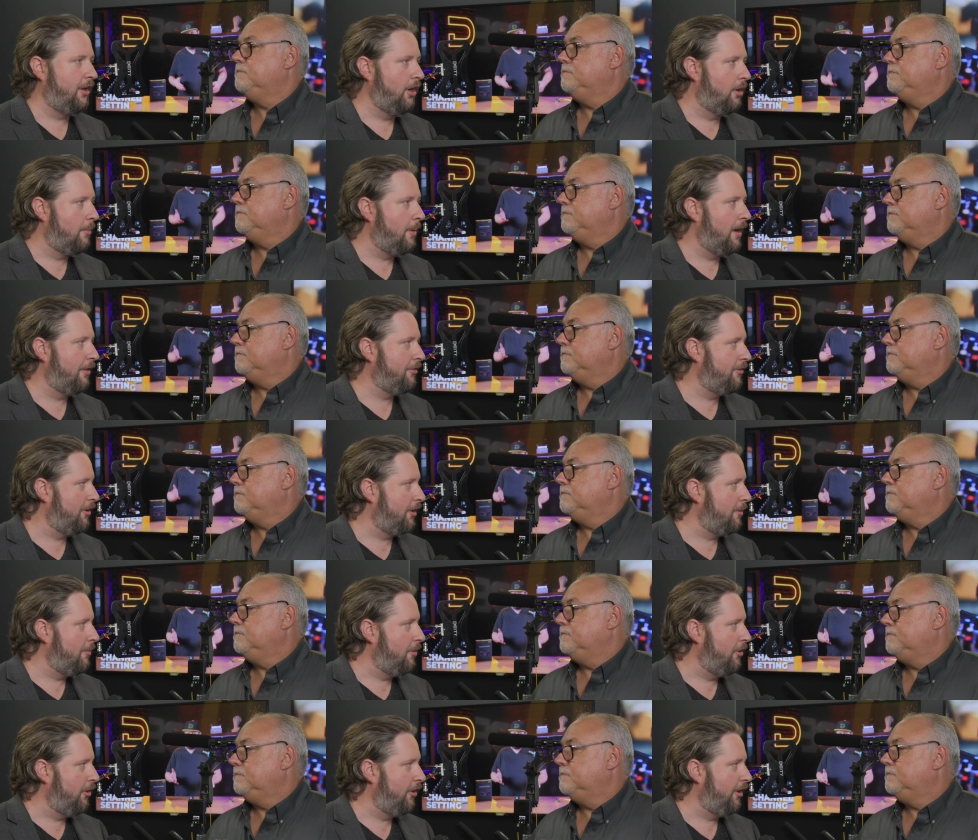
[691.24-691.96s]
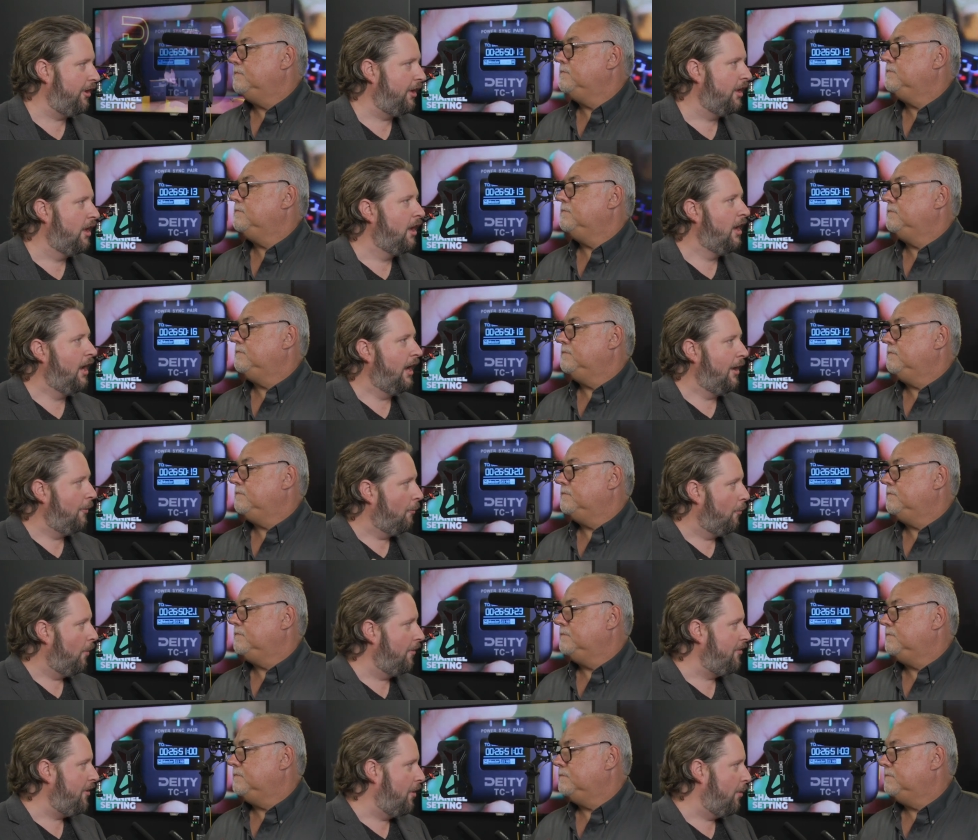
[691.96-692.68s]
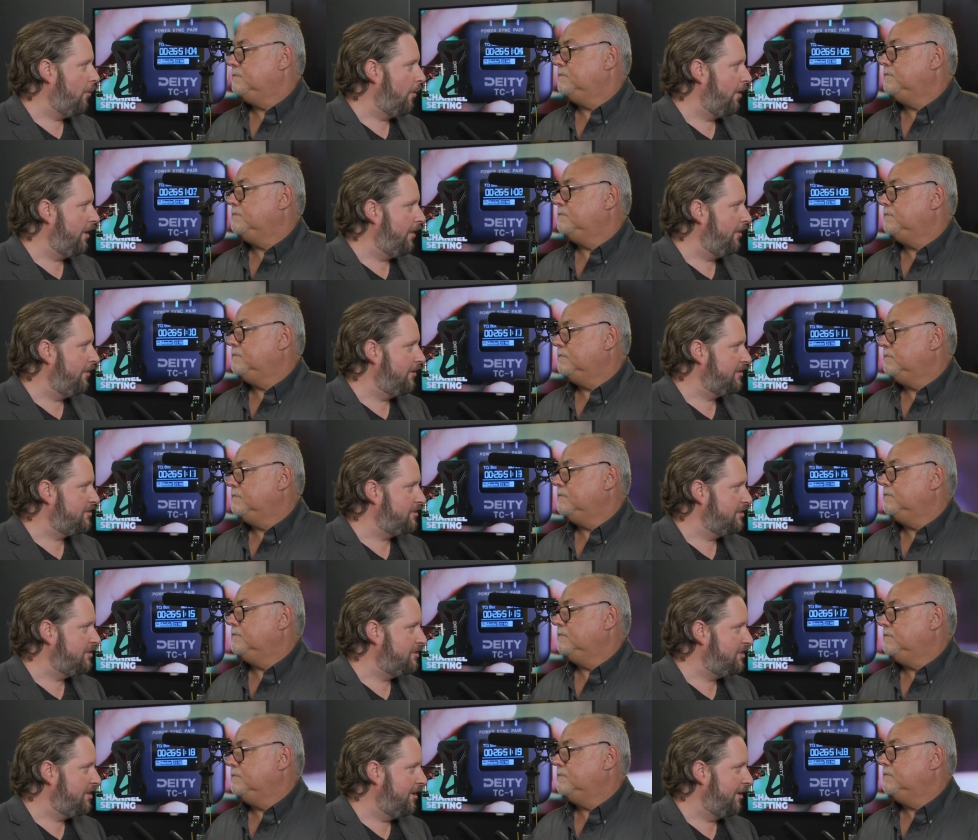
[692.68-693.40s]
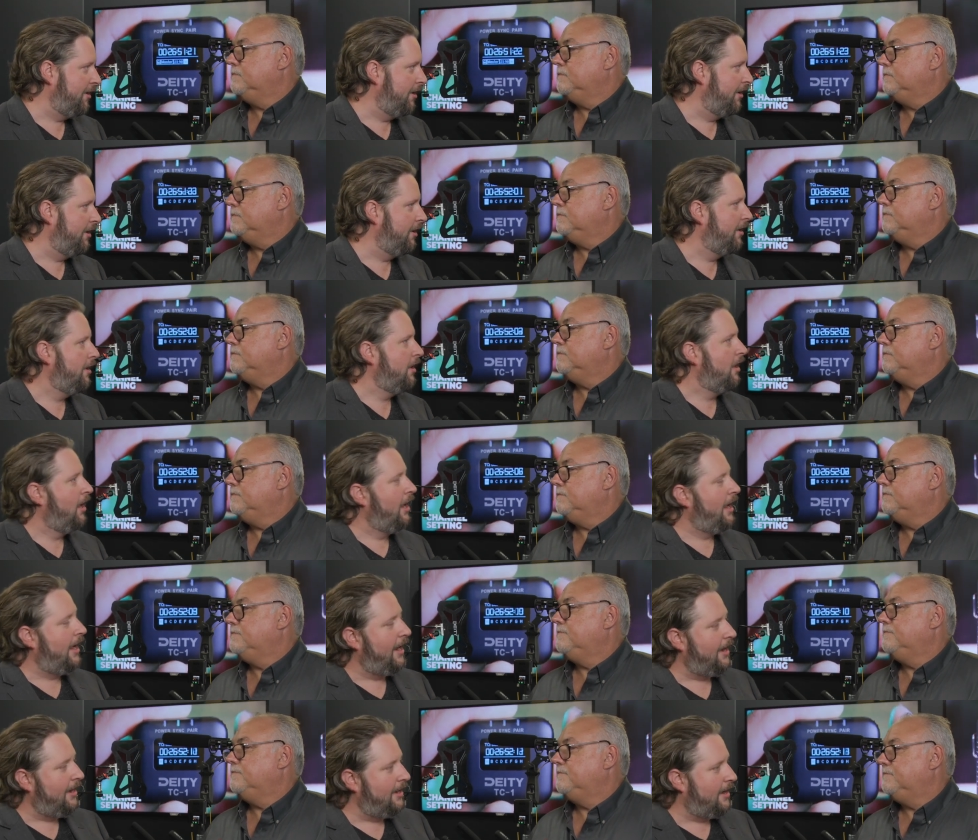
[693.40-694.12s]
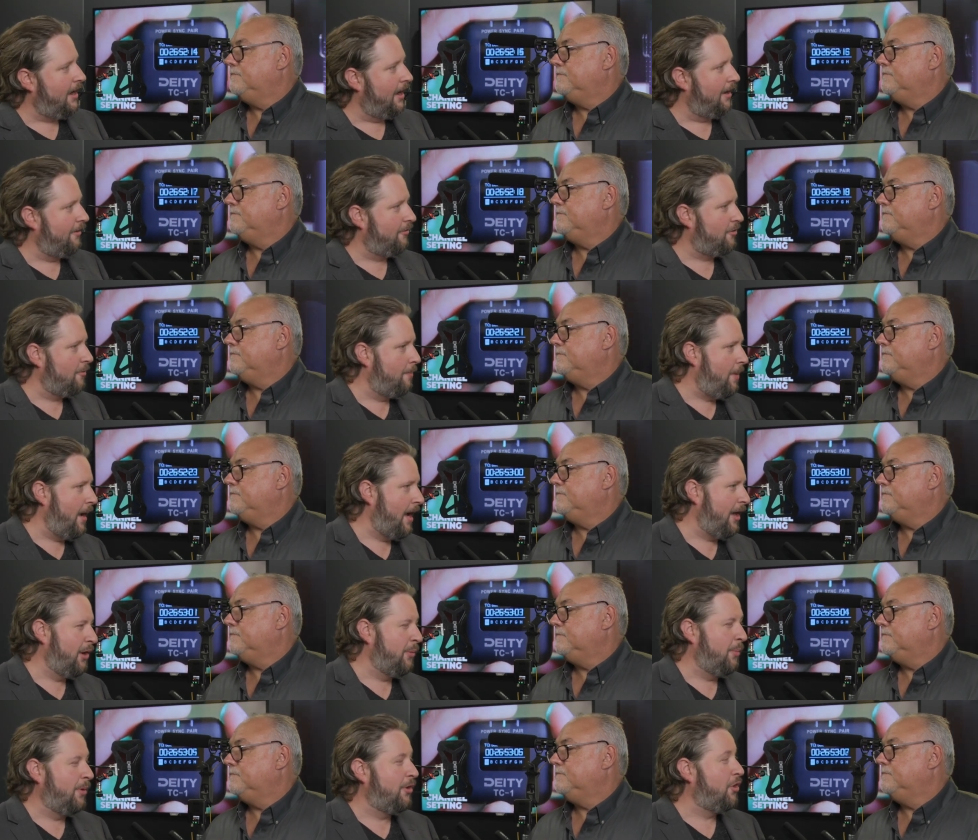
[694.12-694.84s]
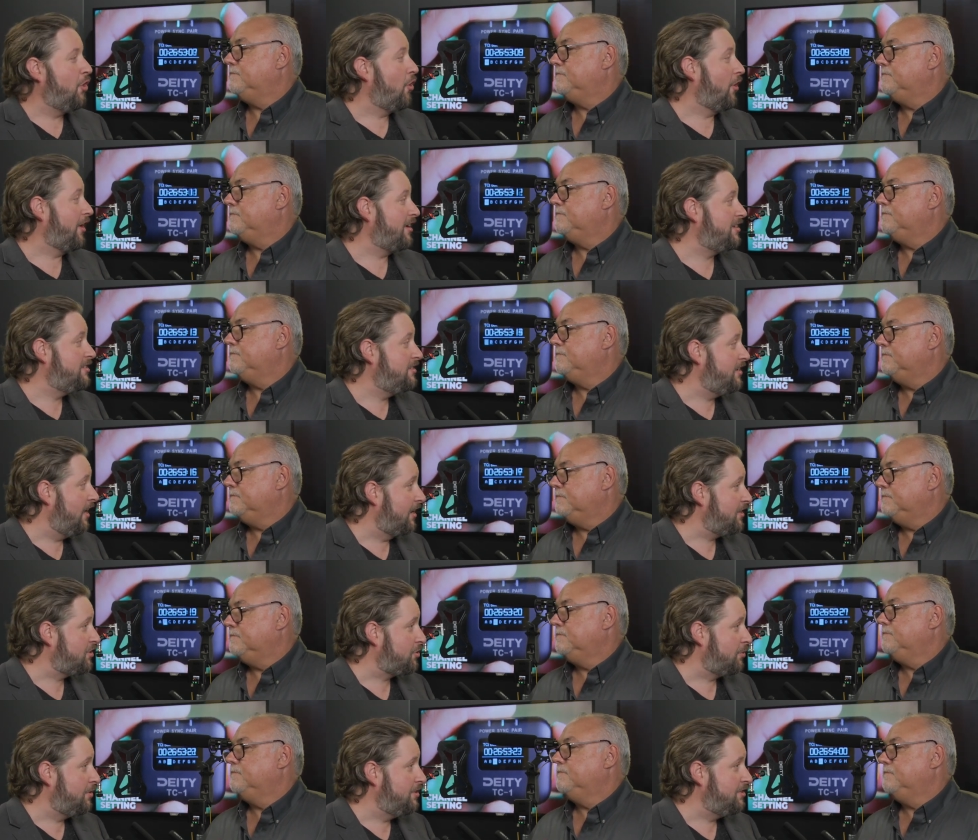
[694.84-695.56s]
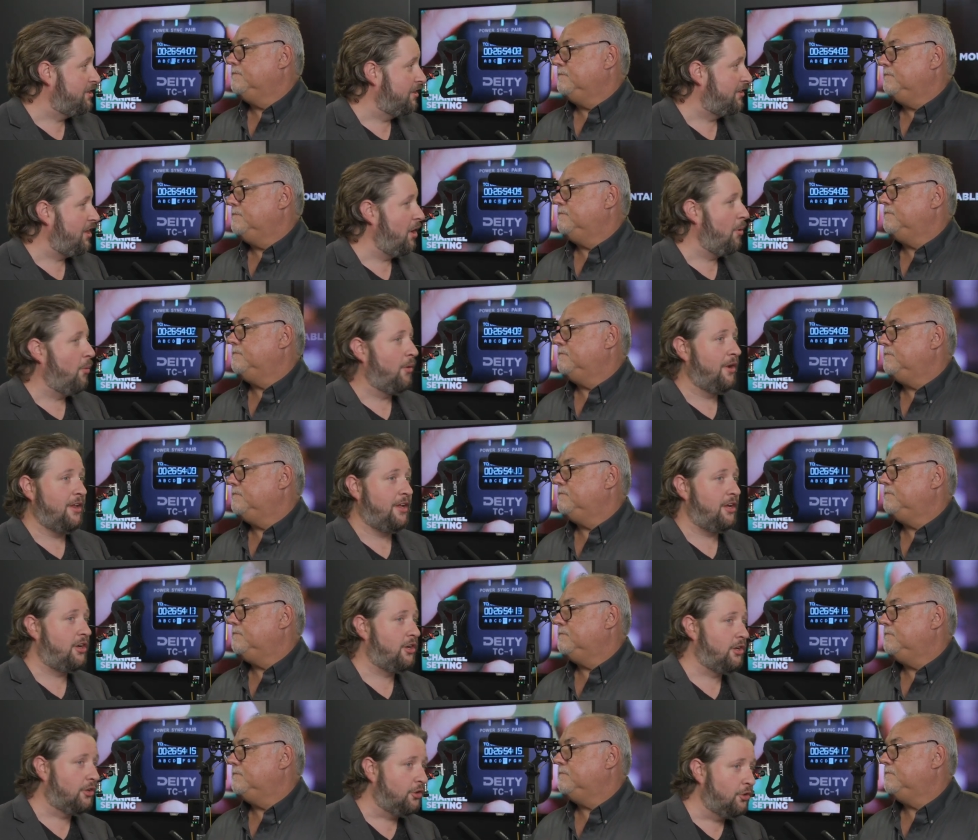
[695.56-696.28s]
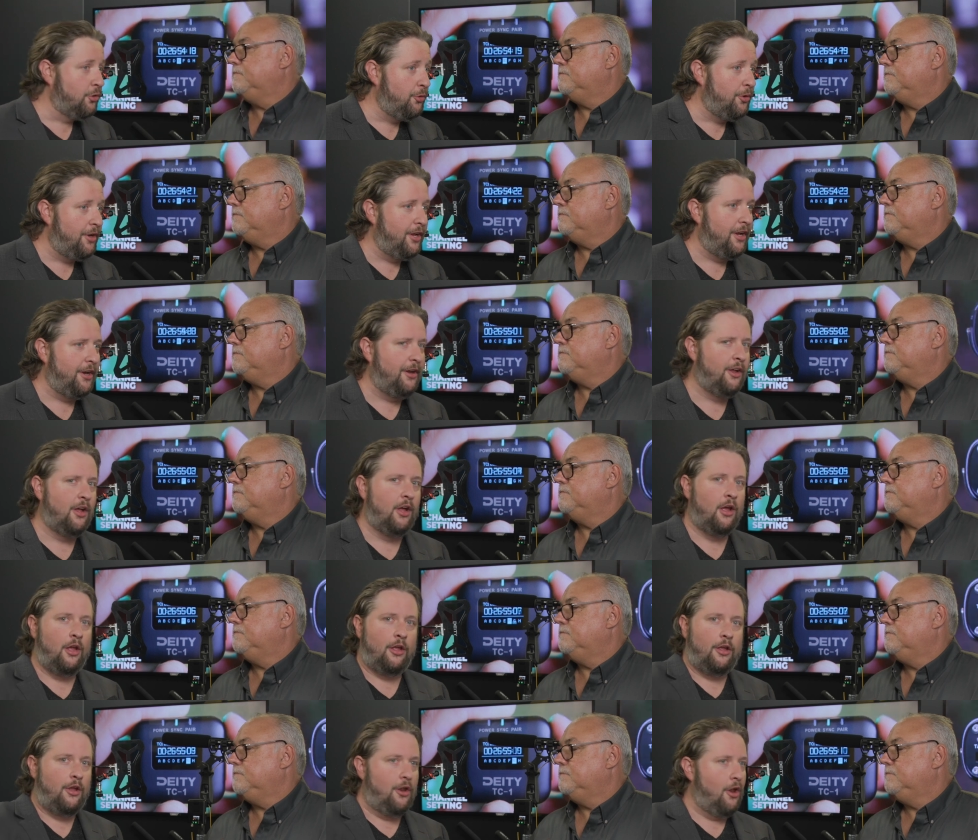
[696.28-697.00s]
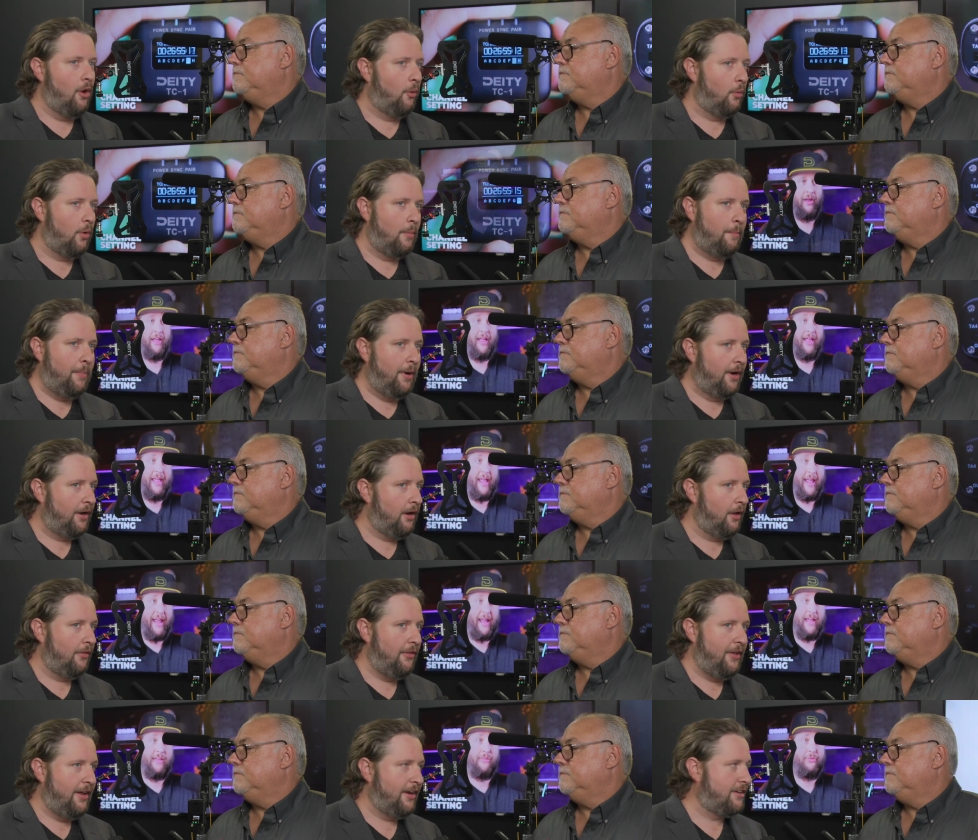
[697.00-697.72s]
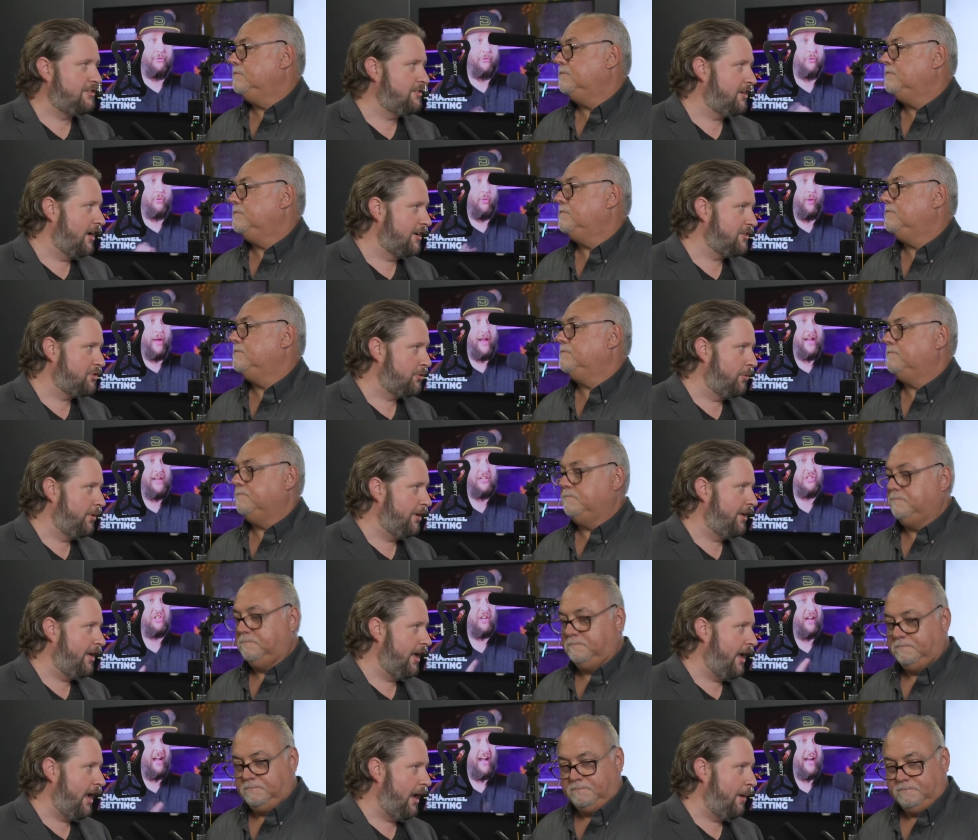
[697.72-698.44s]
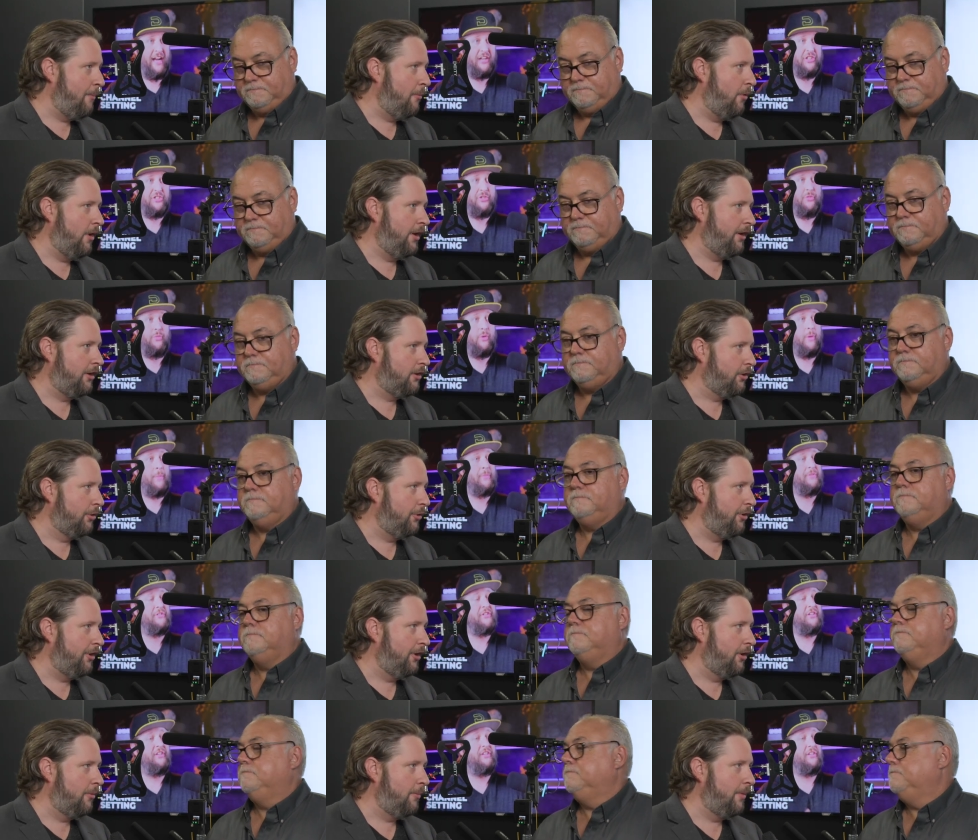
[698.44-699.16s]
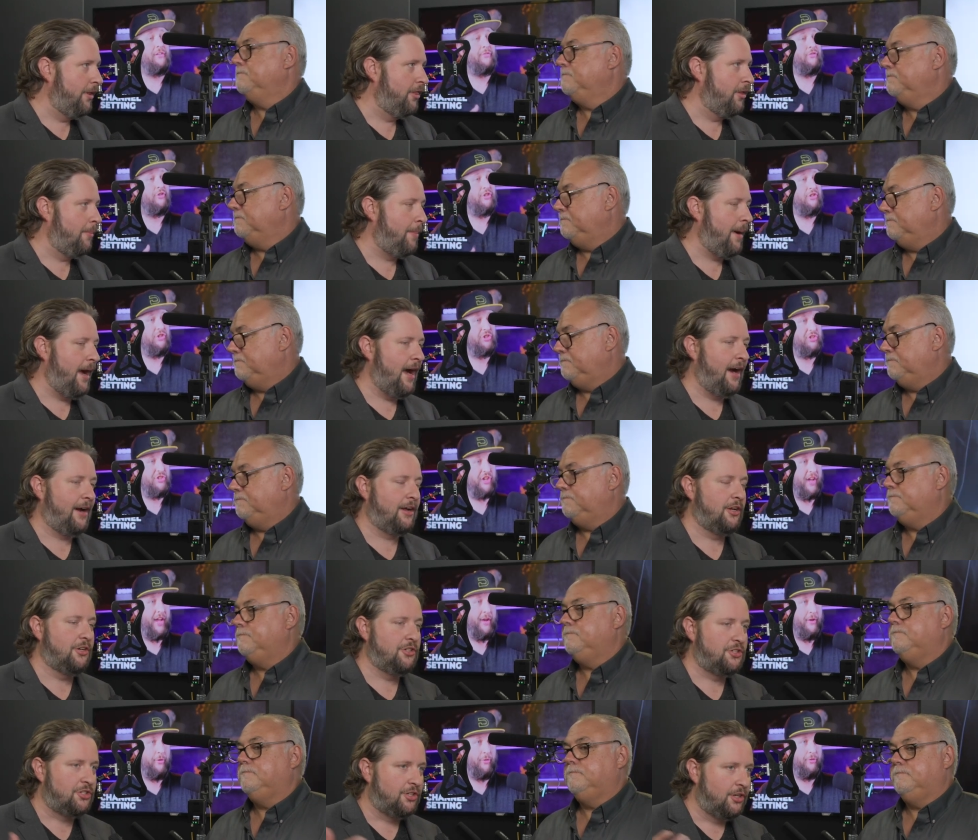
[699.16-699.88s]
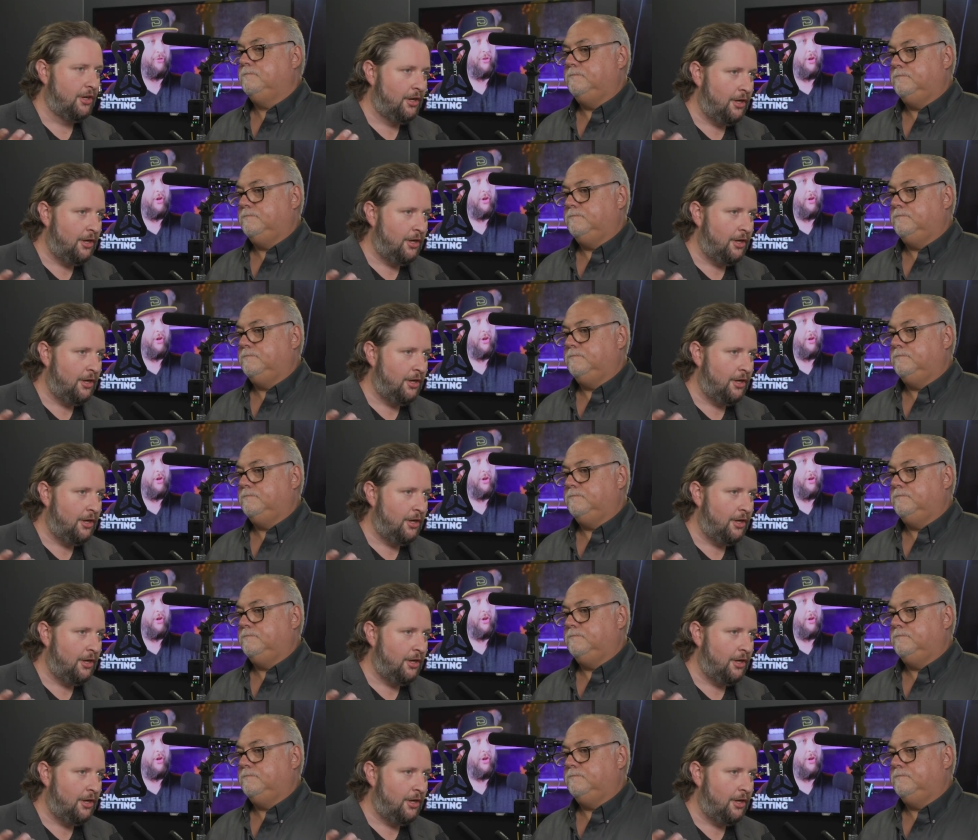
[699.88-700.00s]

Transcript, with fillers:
Speaker 1: hear about the community and what they want in this antenna. Any kind of compatibility or accessories that they want included. You know, we're big on the accessory game, including them in the package.